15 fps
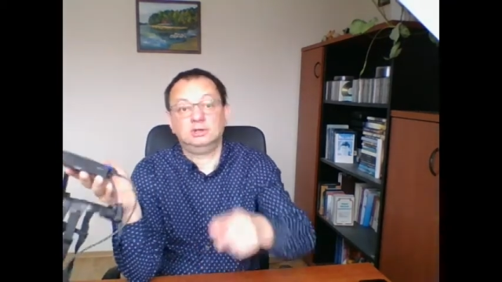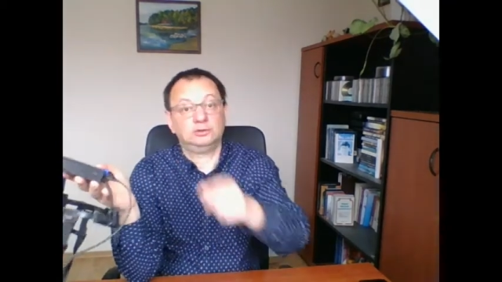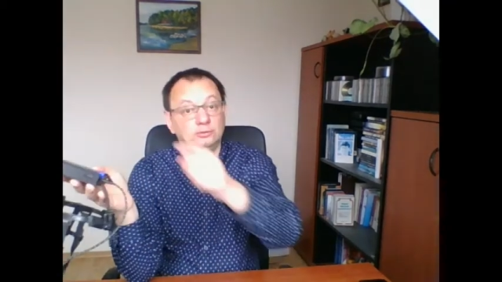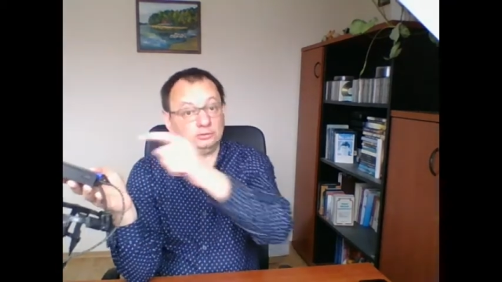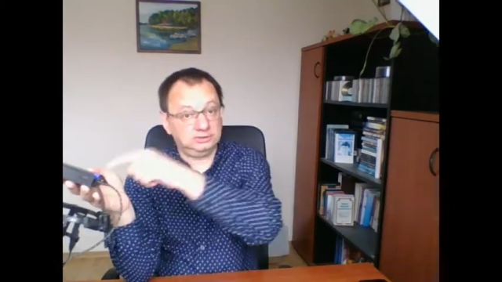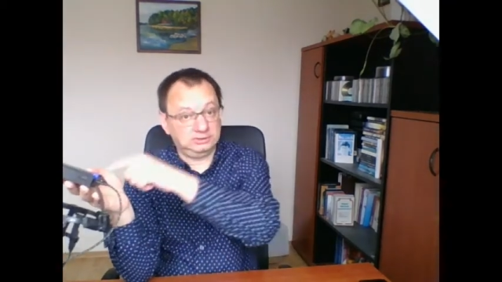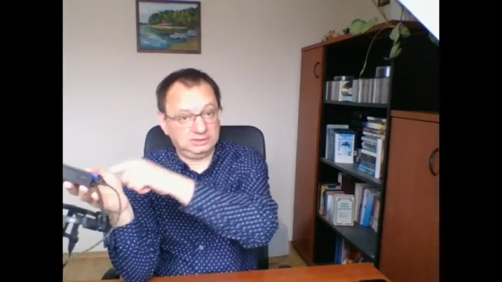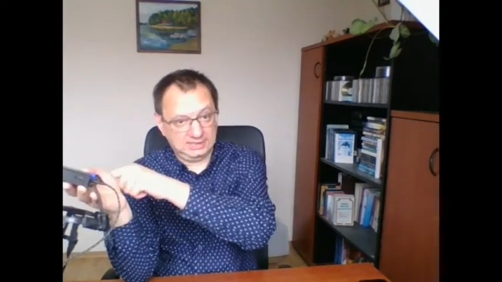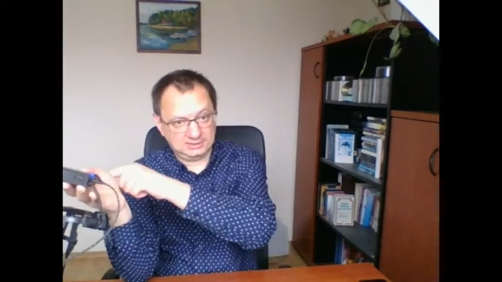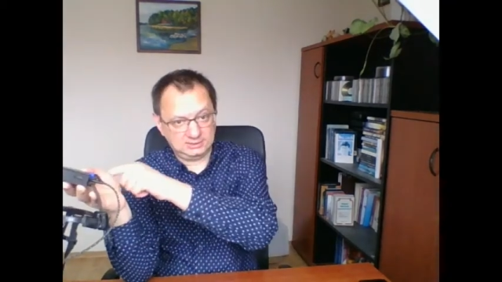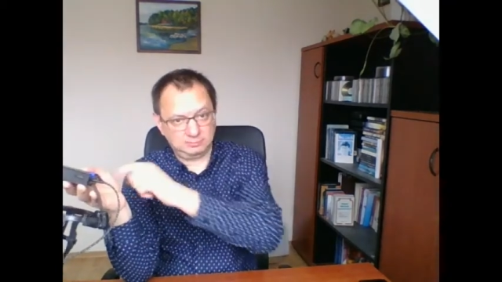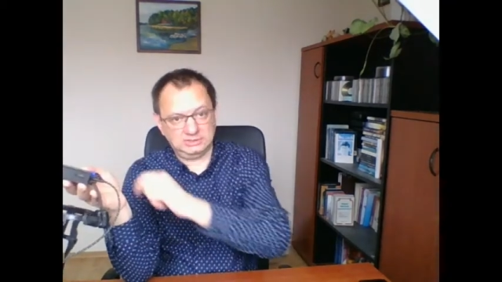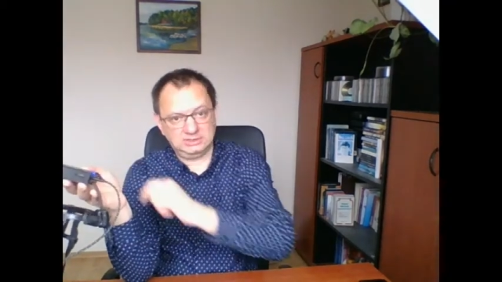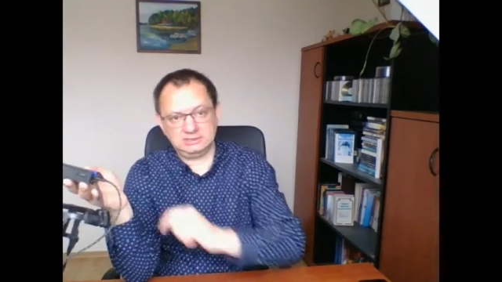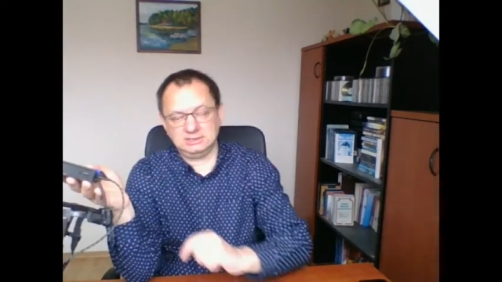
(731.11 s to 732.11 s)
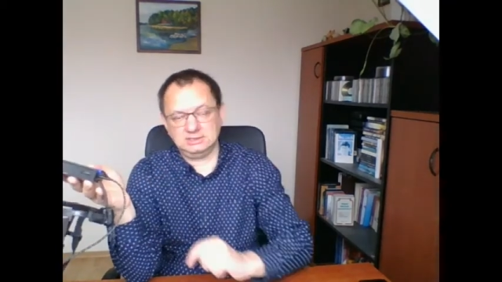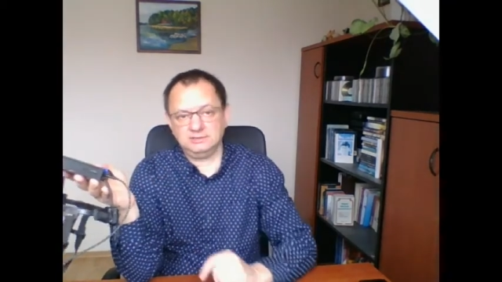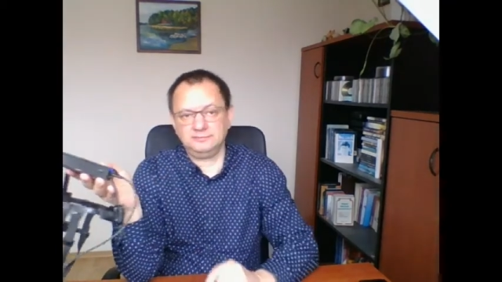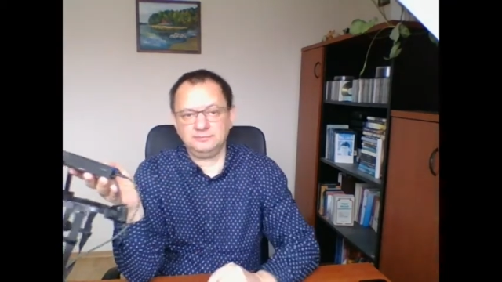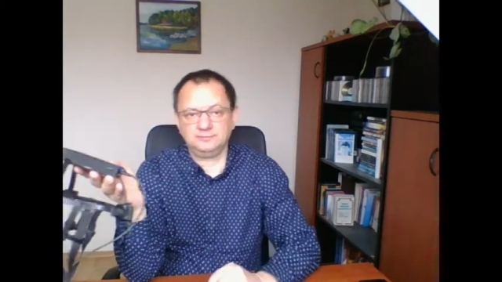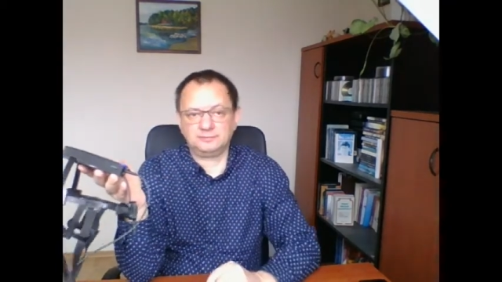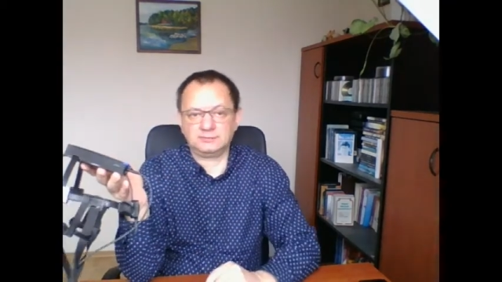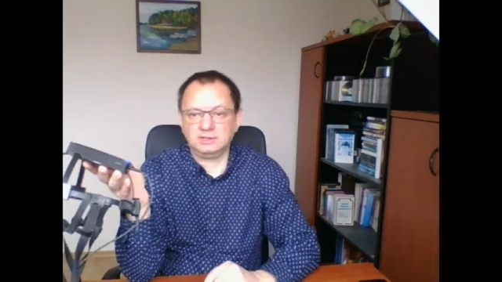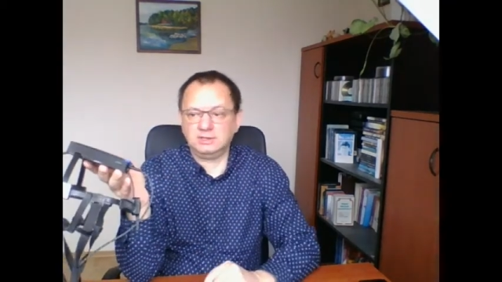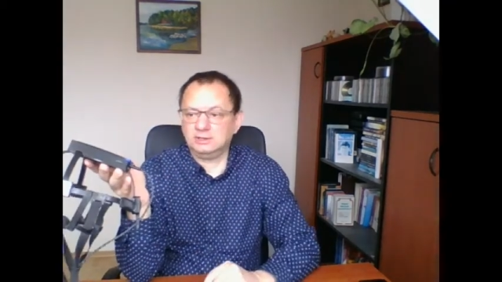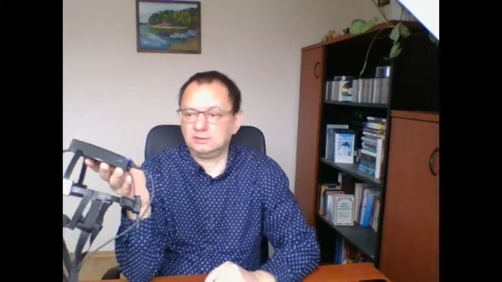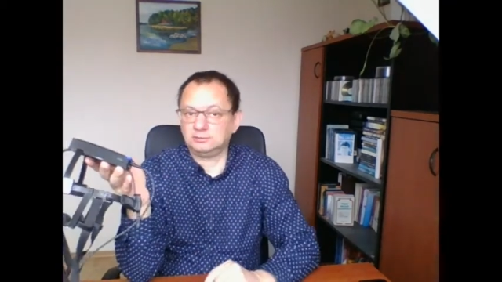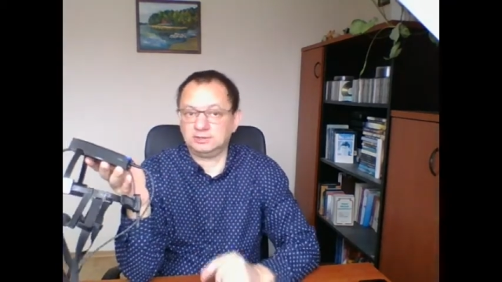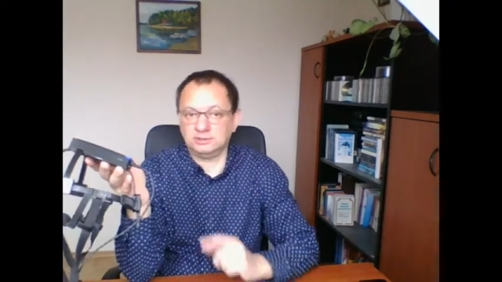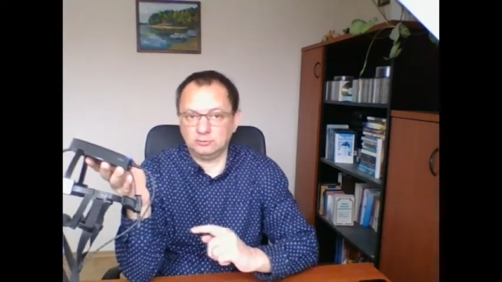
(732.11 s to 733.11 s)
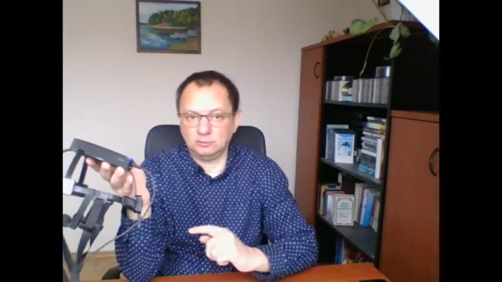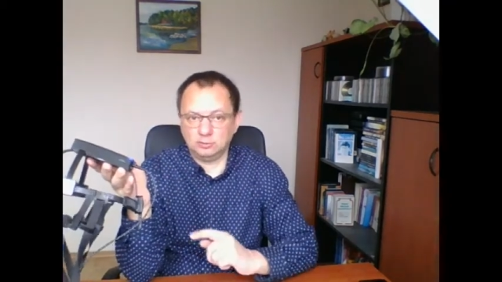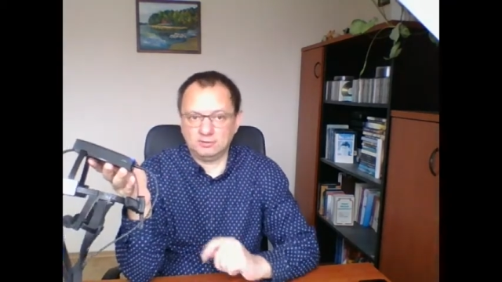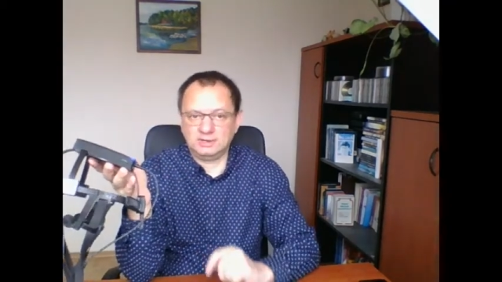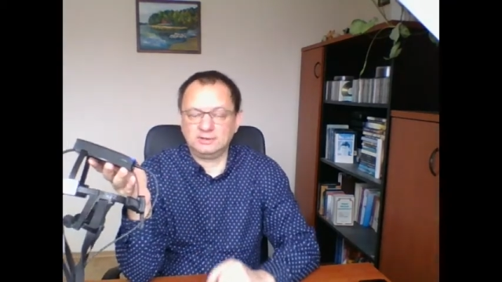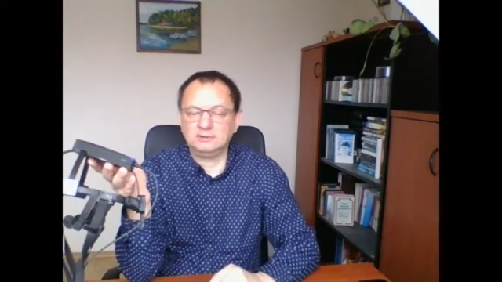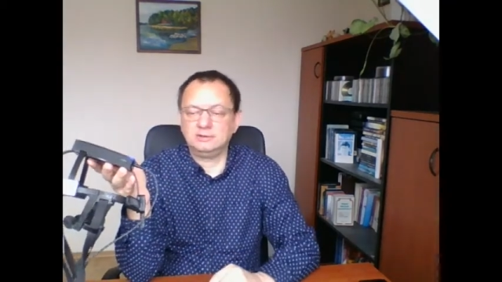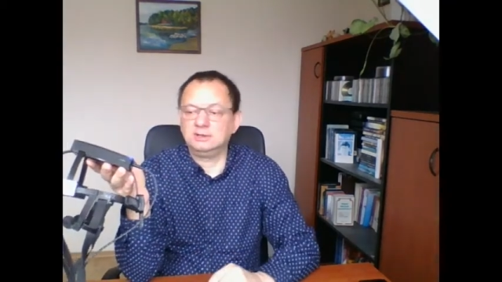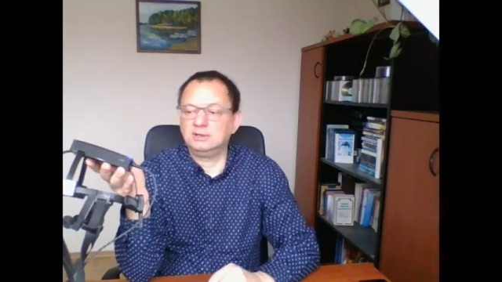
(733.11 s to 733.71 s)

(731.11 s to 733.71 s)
the next PC, to the new one,